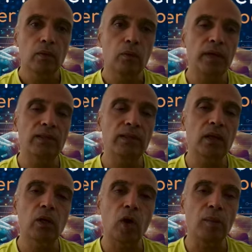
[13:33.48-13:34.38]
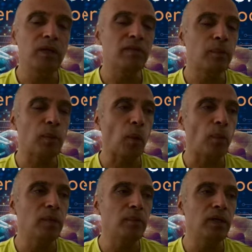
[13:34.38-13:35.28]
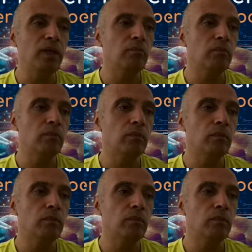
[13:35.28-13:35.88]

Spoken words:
we as an economy will probably be